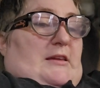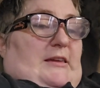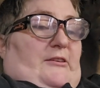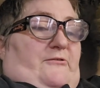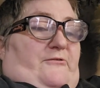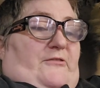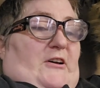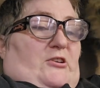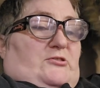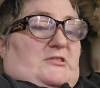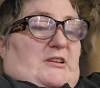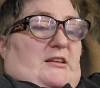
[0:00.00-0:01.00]
he
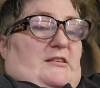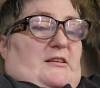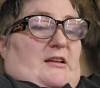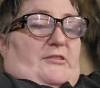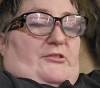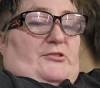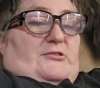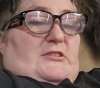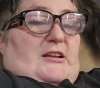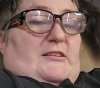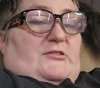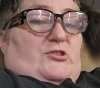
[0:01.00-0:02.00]
felt another
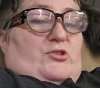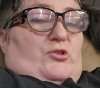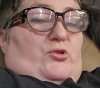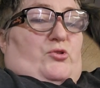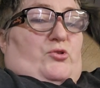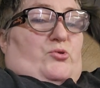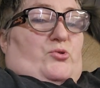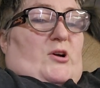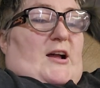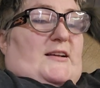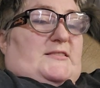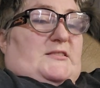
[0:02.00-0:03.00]
tentacle
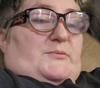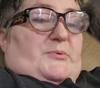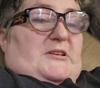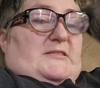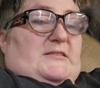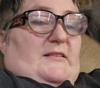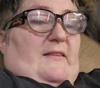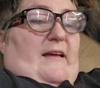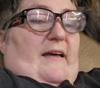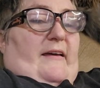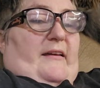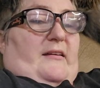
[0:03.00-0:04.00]
grasp his
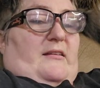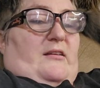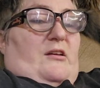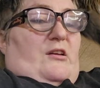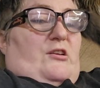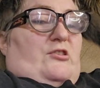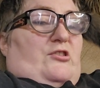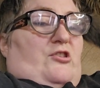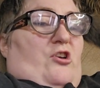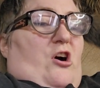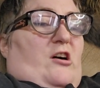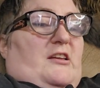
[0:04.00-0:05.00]
leg,
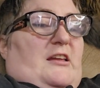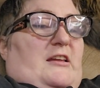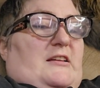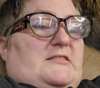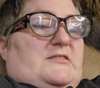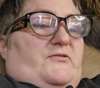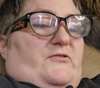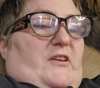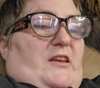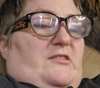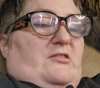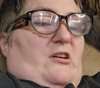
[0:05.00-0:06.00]
knocking his
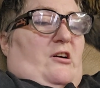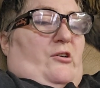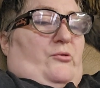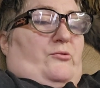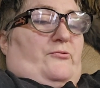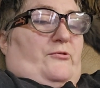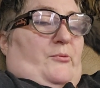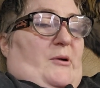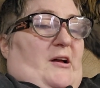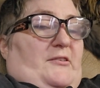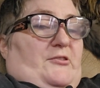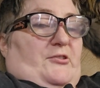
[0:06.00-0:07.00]
feet out from
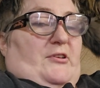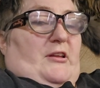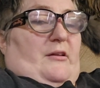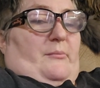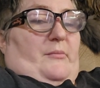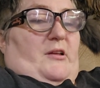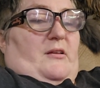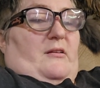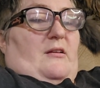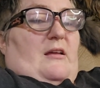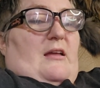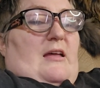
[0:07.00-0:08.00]
under him.
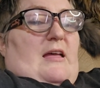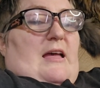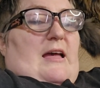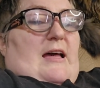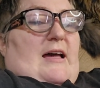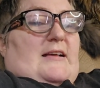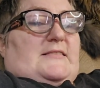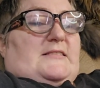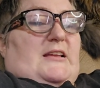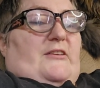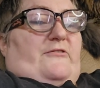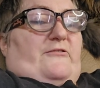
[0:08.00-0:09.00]
As
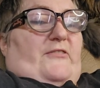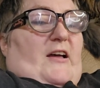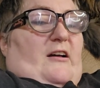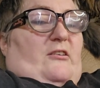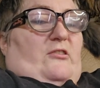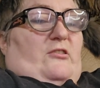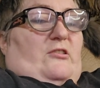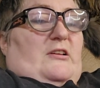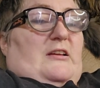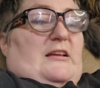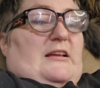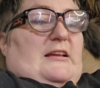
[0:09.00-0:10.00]
he fell,
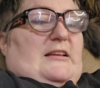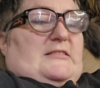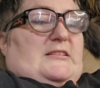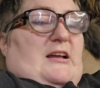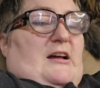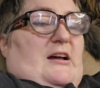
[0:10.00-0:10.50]
his,